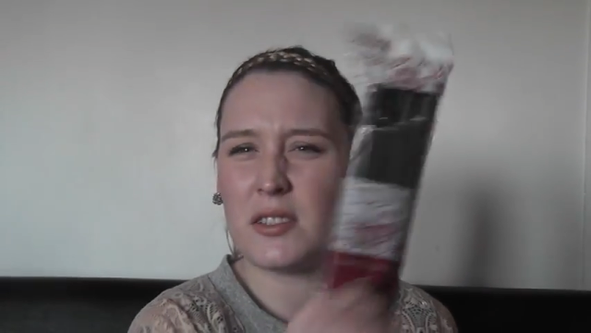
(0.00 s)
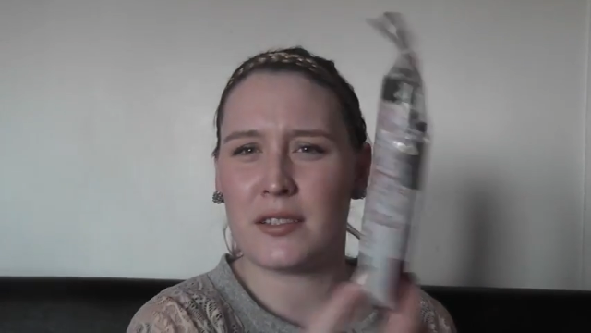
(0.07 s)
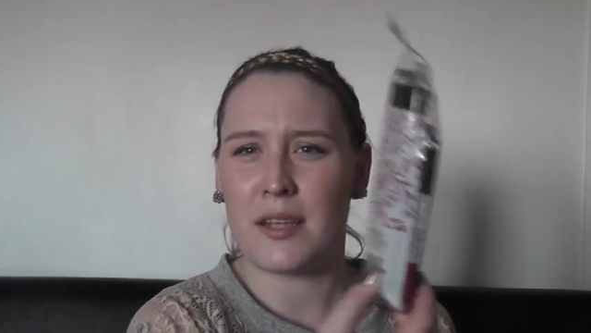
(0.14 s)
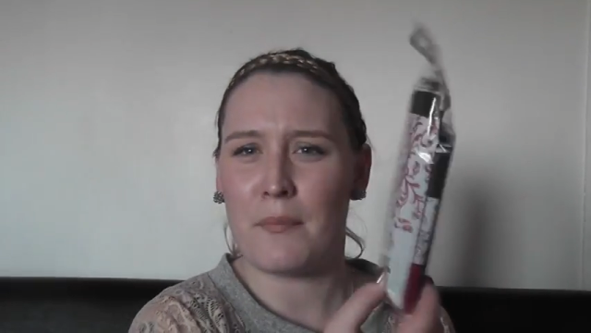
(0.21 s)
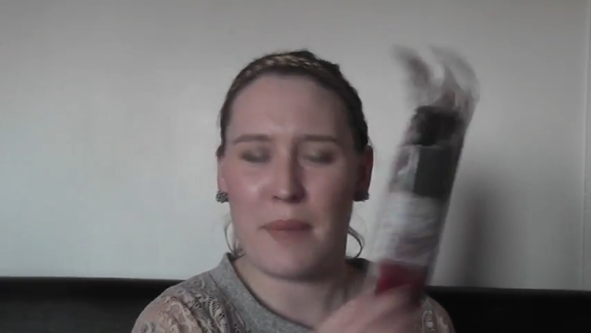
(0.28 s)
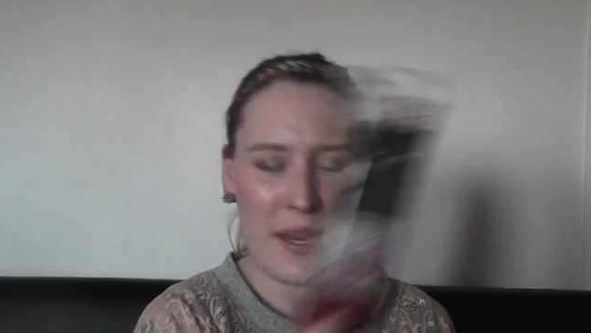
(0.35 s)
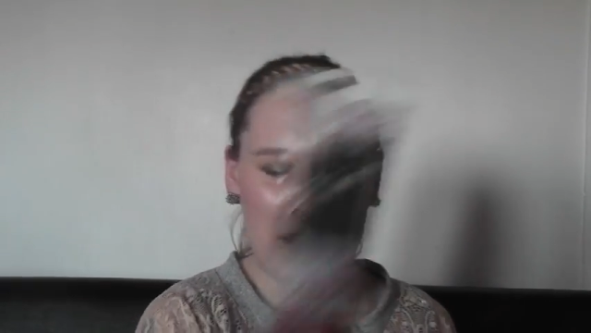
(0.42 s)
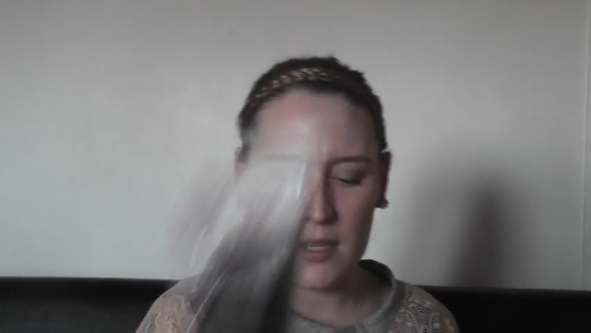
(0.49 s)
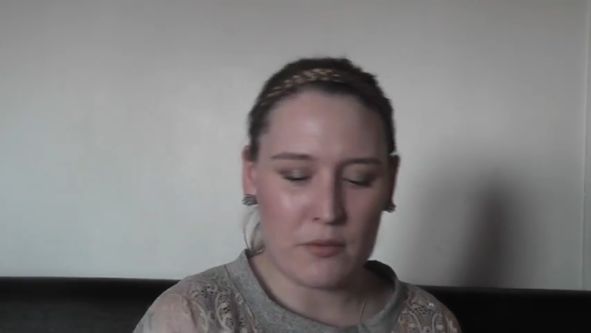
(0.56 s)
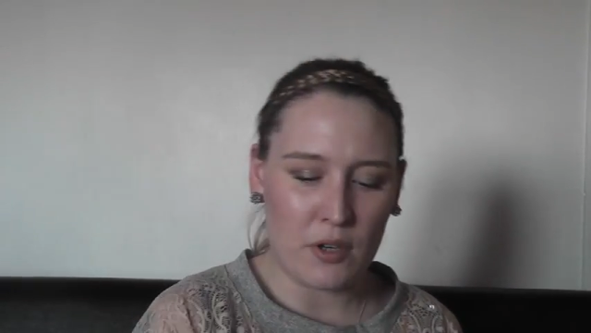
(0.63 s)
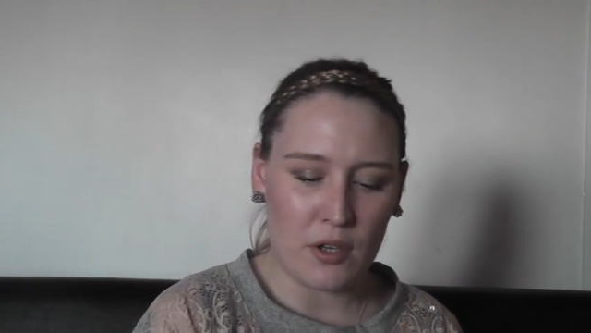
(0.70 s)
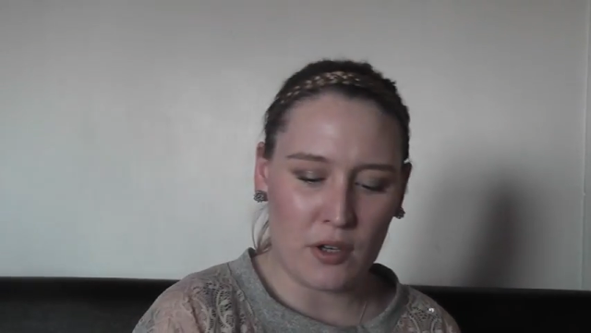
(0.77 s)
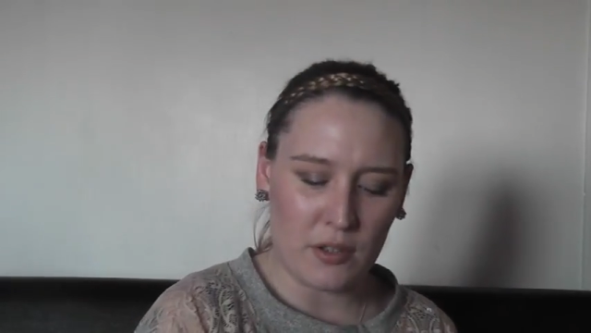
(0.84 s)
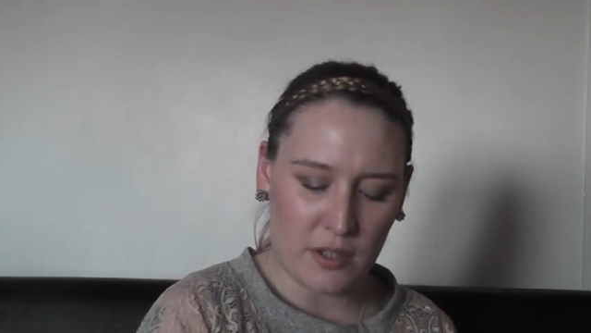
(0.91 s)
They're just some bendy
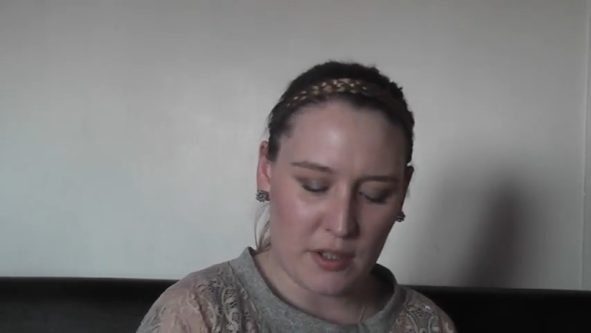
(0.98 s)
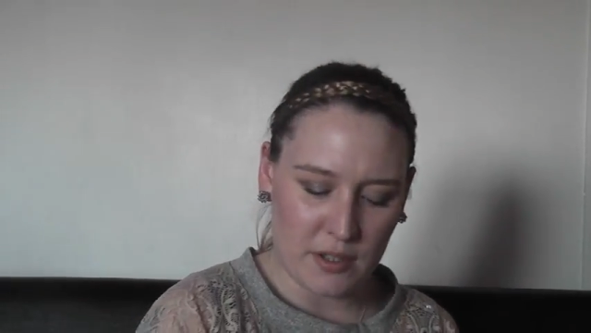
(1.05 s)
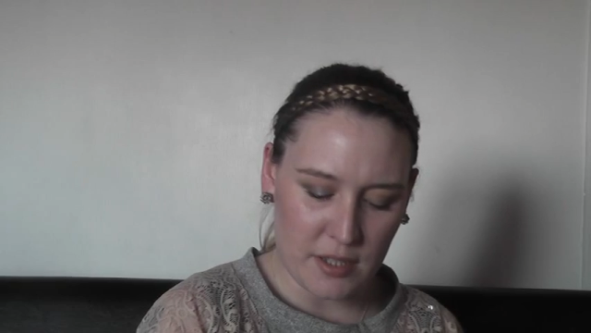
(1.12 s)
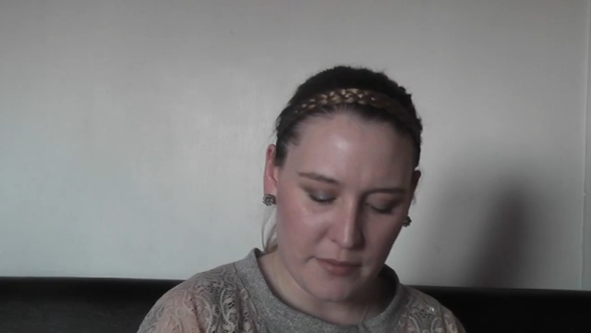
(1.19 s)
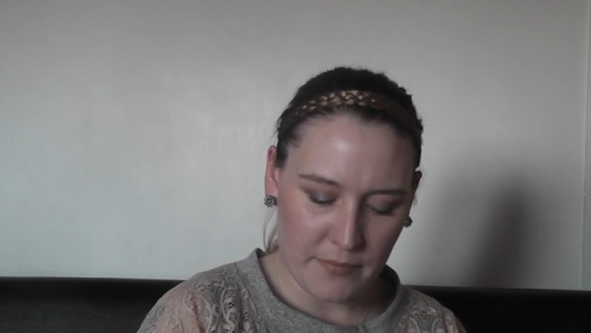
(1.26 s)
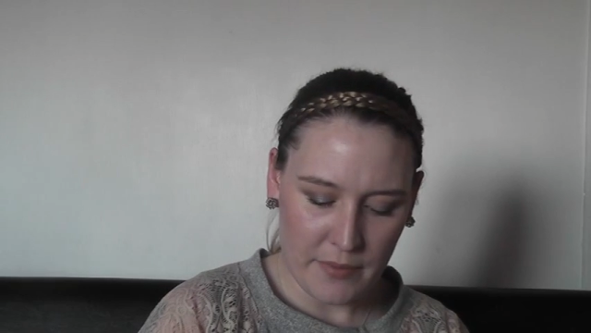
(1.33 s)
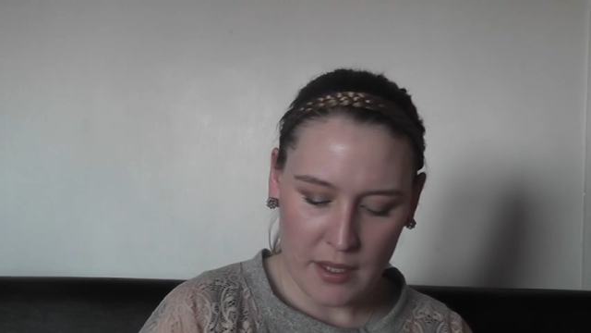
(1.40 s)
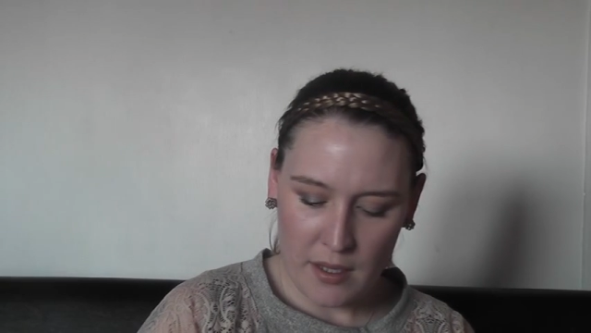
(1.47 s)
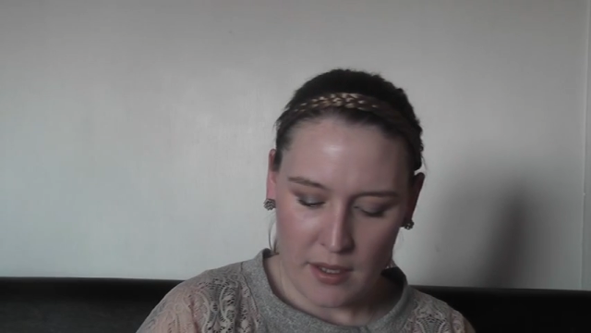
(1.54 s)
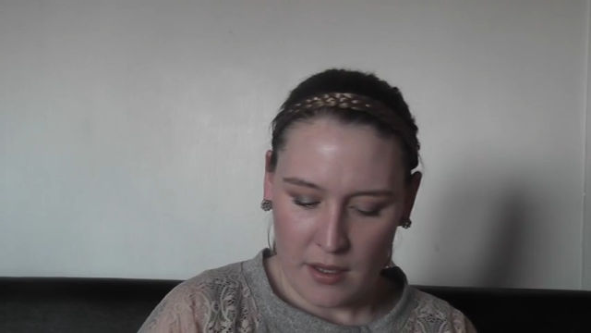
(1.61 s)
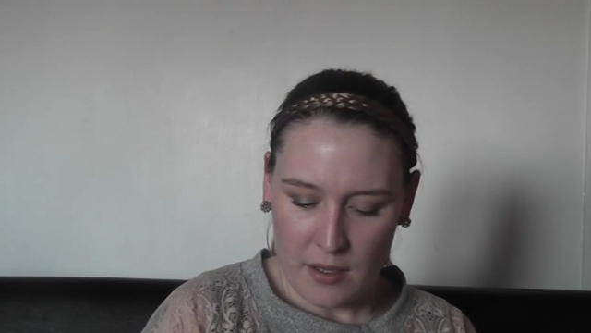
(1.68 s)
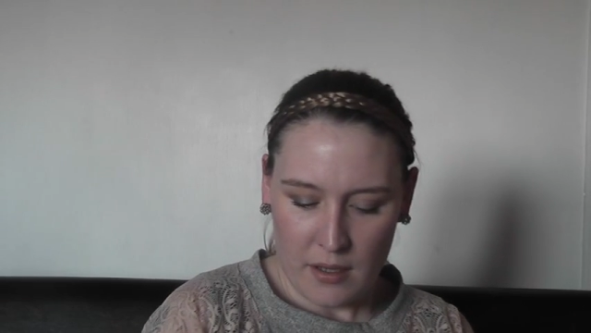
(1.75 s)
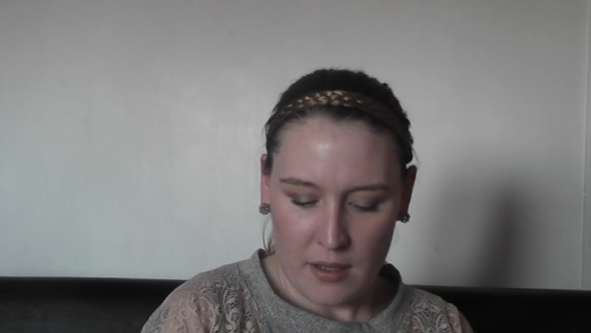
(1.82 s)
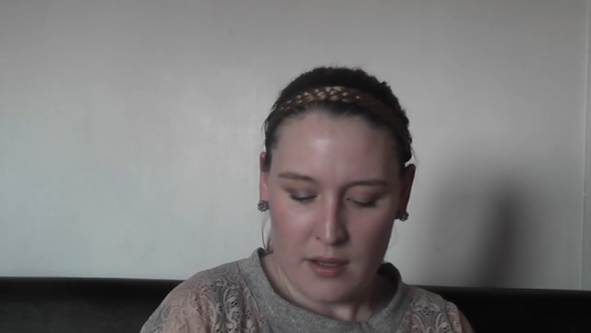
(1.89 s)
rollers.
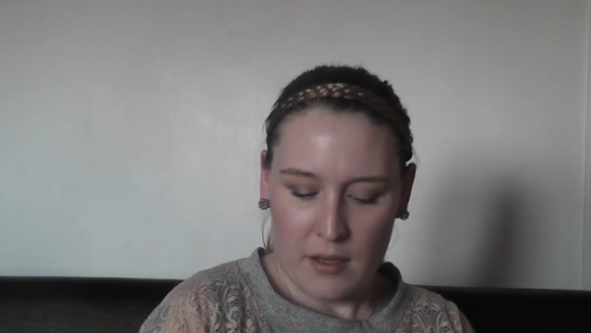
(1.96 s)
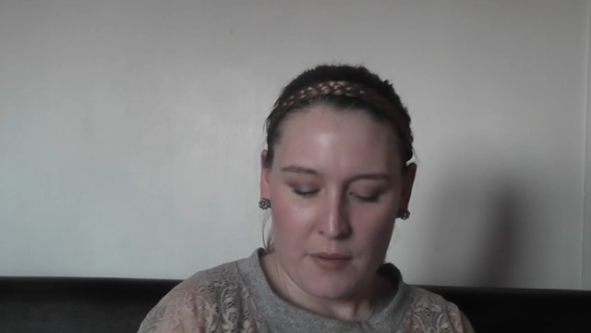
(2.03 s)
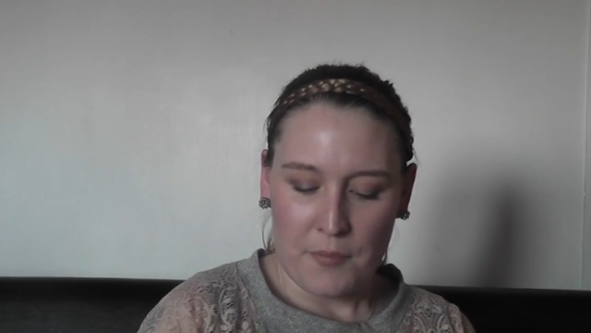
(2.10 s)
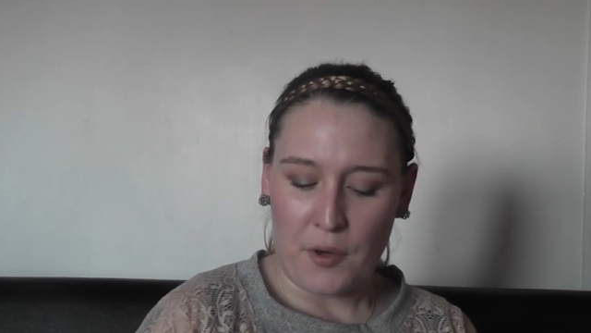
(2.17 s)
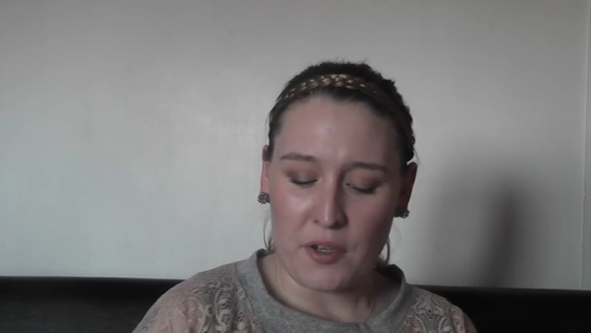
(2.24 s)
I'm